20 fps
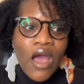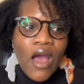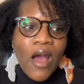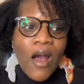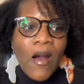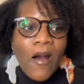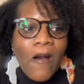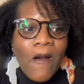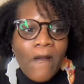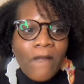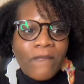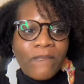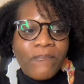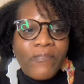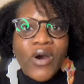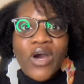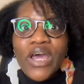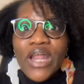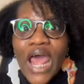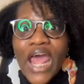
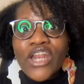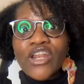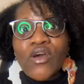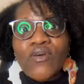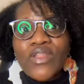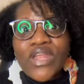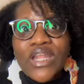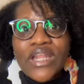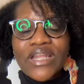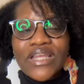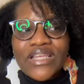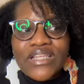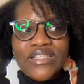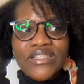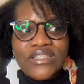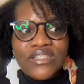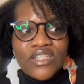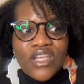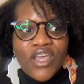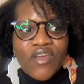But I know that it is
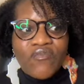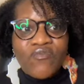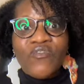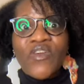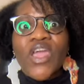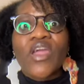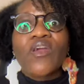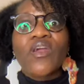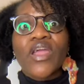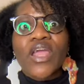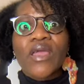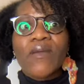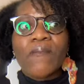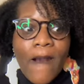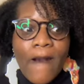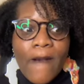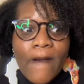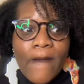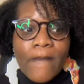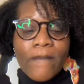very
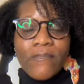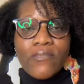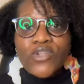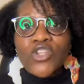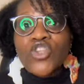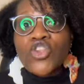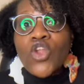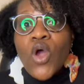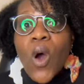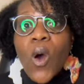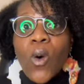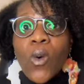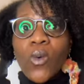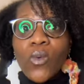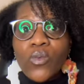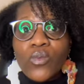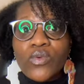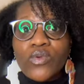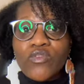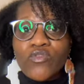
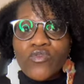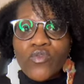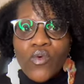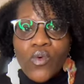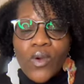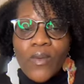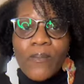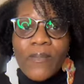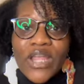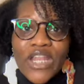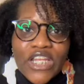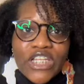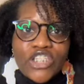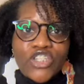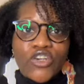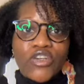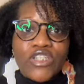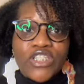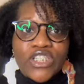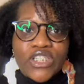known for many
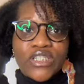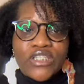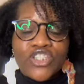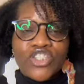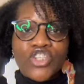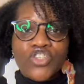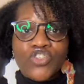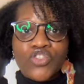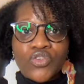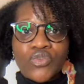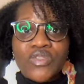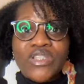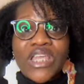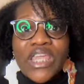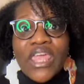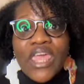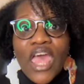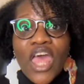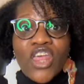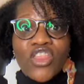churches to do
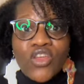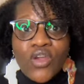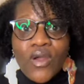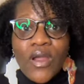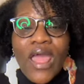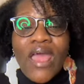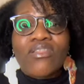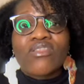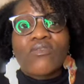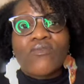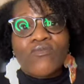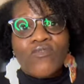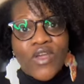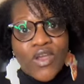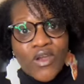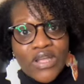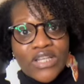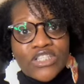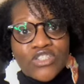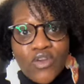together at the
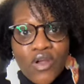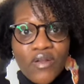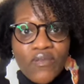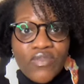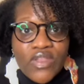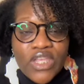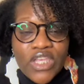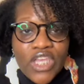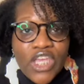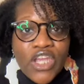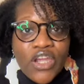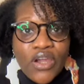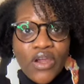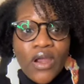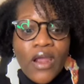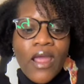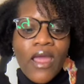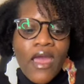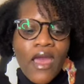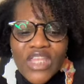very start of the year,
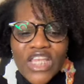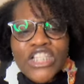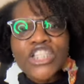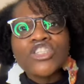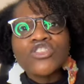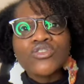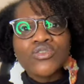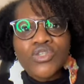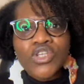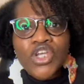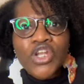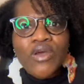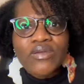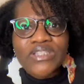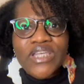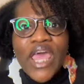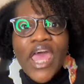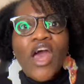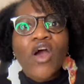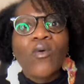just, you know,
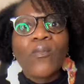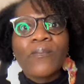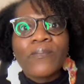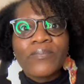to help